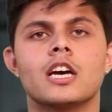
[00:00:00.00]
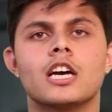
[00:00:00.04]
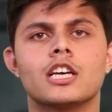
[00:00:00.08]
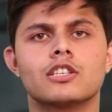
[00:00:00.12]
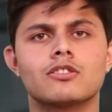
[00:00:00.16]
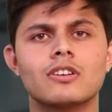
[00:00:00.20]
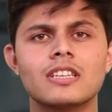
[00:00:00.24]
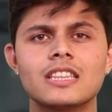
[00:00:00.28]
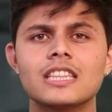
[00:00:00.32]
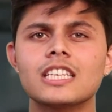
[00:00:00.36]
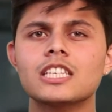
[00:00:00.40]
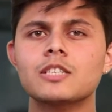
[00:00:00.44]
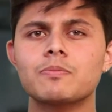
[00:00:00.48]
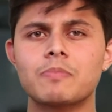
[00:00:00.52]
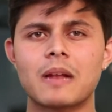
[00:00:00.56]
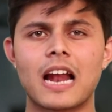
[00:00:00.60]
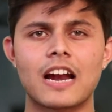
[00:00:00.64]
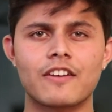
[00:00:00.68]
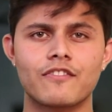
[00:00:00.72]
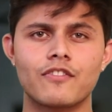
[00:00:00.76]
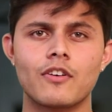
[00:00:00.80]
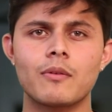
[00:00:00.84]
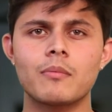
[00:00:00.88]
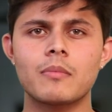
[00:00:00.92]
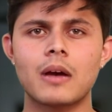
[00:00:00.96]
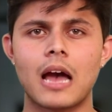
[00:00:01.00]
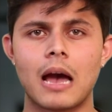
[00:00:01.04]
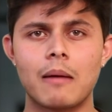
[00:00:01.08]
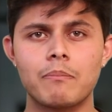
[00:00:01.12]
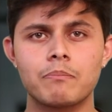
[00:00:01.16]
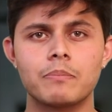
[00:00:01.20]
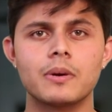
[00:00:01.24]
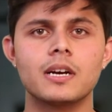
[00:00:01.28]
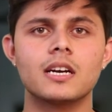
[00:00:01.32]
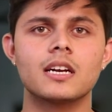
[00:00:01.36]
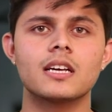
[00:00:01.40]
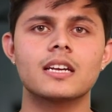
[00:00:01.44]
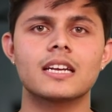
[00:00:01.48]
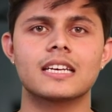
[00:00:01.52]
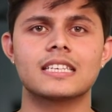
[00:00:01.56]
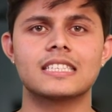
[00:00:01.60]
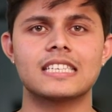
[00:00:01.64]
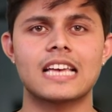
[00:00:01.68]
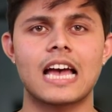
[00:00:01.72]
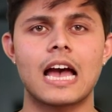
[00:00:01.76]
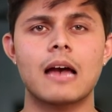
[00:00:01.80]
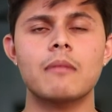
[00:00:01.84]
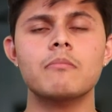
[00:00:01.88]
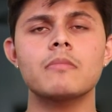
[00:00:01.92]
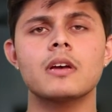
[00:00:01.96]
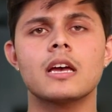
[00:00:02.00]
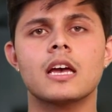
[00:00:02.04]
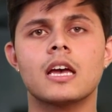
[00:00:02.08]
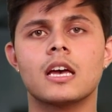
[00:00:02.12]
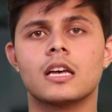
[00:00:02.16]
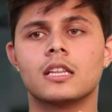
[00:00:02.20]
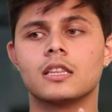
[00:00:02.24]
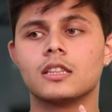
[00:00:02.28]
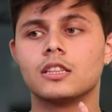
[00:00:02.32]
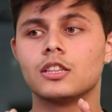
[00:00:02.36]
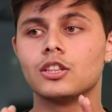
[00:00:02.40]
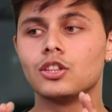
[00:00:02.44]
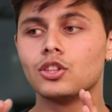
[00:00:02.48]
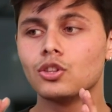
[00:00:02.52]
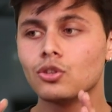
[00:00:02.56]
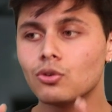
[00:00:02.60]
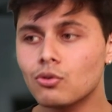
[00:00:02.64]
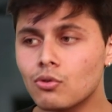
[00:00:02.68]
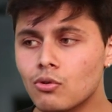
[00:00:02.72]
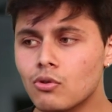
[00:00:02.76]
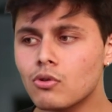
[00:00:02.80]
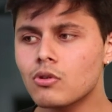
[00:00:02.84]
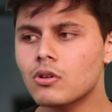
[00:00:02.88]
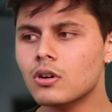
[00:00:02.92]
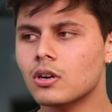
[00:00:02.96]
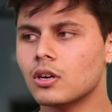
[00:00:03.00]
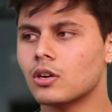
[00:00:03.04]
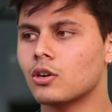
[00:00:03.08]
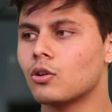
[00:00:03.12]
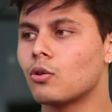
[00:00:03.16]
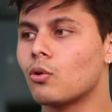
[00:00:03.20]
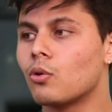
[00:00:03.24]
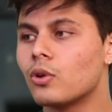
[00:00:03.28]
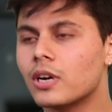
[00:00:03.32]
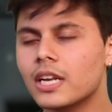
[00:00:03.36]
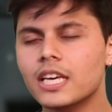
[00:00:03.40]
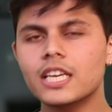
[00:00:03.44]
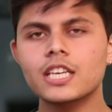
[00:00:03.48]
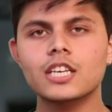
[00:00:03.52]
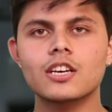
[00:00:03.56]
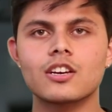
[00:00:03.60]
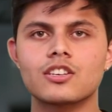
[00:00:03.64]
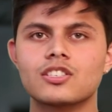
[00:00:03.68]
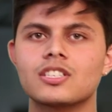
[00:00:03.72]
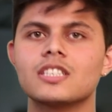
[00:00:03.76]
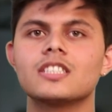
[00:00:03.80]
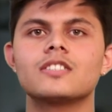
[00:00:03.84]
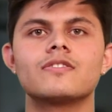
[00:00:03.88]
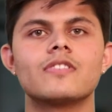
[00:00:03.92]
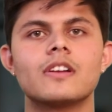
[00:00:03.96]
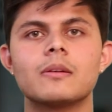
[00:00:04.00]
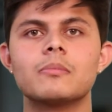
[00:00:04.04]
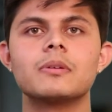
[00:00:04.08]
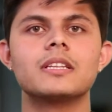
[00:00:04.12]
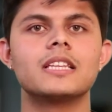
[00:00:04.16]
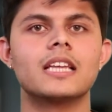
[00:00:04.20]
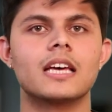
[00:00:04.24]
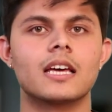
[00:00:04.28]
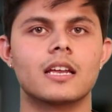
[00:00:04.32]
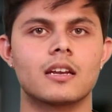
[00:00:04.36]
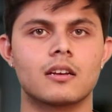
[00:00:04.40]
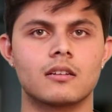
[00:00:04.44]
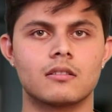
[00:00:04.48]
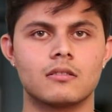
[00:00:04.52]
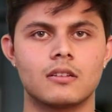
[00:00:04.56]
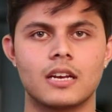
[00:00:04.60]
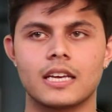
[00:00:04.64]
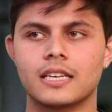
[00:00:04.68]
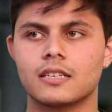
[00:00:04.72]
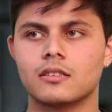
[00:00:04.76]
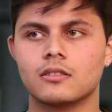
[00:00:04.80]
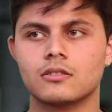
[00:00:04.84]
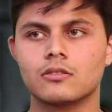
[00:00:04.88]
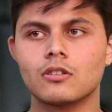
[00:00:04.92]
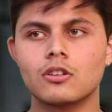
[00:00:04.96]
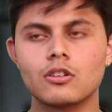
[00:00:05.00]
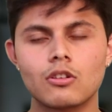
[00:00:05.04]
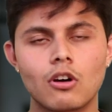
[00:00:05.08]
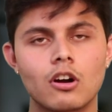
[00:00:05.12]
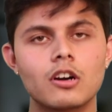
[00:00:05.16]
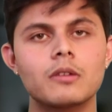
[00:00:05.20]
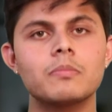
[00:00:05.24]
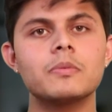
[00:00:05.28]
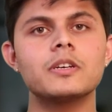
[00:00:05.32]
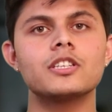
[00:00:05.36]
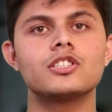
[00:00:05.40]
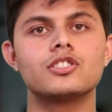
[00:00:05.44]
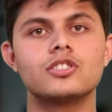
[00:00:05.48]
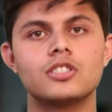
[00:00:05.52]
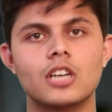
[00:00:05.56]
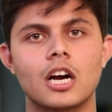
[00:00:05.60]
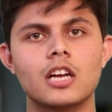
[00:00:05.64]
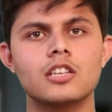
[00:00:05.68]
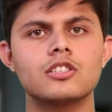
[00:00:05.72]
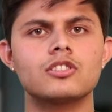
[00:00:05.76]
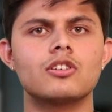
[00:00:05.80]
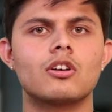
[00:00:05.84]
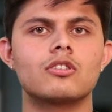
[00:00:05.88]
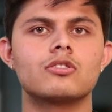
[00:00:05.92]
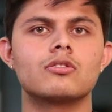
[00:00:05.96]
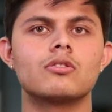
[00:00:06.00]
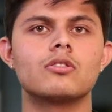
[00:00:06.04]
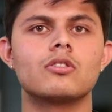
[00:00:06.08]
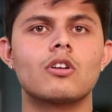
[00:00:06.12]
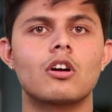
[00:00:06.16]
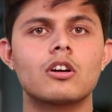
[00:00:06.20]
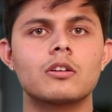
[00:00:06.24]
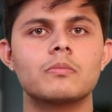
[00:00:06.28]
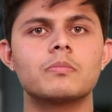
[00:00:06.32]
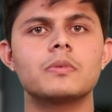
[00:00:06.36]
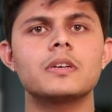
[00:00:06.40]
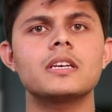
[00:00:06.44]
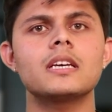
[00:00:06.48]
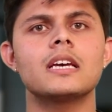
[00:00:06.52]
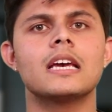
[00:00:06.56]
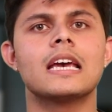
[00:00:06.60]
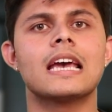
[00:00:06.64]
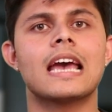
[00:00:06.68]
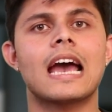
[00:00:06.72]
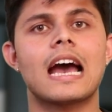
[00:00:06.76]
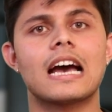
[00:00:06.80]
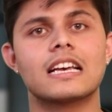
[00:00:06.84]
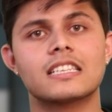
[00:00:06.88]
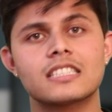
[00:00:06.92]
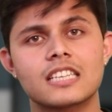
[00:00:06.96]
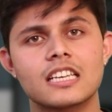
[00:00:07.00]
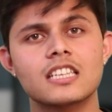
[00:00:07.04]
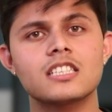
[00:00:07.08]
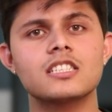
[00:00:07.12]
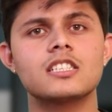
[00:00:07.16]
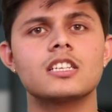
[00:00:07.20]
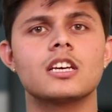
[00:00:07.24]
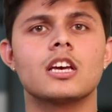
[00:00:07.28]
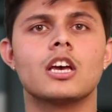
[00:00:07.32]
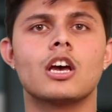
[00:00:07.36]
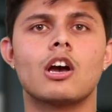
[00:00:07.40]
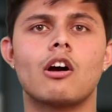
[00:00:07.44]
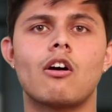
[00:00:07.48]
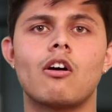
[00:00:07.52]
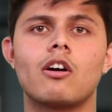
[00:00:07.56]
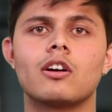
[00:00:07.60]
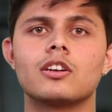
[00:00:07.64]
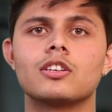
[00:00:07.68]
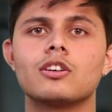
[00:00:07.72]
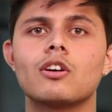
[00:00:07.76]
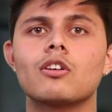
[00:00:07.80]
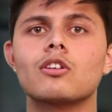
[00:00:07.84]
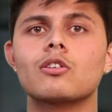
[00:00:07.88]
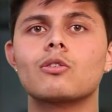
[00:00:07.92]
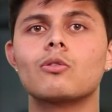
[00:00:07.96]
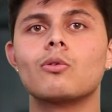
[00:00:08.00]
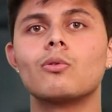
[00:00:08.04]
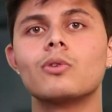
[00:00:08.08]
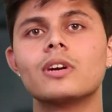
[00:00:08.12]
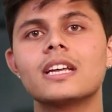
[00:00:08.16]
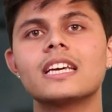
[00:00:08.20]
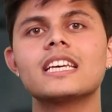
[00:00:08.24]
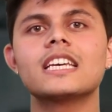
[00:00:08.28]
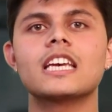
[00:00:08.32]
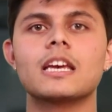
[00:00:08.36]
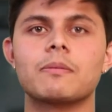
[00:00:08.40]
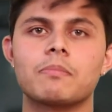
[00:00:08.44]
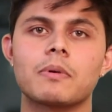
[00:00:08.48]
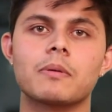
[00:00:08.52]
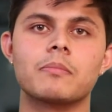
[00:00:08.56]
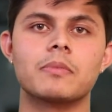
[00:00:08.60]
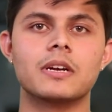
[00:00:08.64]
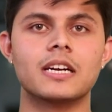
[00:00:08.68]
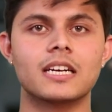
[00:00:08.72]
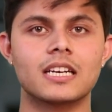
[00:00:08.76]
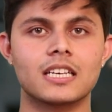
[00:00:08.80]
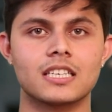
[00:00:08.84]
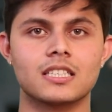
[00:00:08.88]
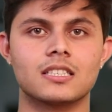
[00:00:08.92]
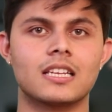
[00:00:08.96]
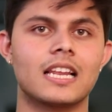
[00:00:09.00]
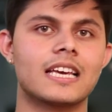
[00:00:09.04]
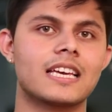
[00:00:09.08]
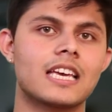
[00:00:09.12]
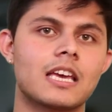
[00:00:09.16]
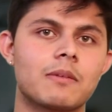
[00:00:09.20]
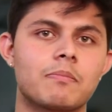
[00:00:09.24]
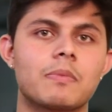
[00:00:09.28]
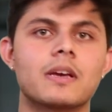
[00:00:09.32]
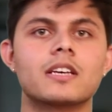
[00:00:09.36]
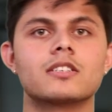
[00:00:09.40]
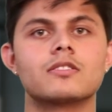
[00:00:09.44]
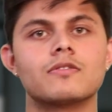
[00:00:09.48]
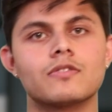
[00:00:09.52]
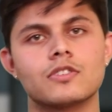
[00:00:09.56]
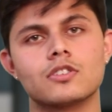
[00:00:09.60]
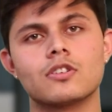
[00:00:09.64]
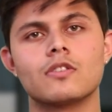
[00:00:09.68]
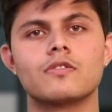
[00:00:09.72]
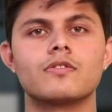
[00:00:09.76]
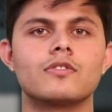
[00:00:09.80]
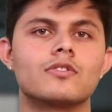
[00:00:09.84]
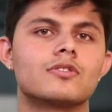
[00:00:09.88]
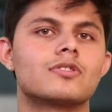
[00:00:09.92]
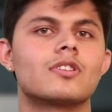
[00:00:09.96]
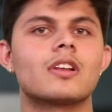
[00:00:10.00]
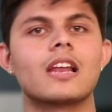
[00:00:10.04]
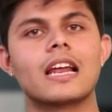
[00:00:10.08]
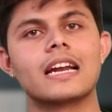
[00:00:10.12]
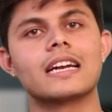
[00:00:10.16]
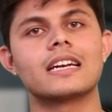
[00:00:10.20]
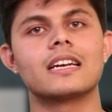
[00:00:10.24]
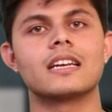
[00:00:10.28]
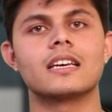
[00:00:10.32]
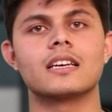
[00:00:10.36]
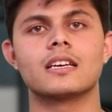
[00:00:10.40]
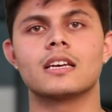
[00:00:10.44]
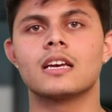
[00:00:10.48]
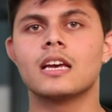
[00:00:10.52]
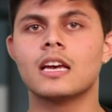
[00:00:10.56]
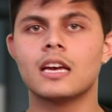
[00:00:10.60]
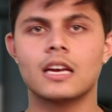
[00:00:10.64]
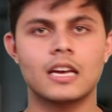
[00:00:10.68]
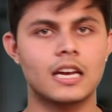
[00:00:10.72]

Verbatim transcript: So in this Platform App Builder exam, no coding questions will be there. Like, you'll not be judged or you'll not be assessed on your coding capabilities like Apex, Visual Force or Lightning.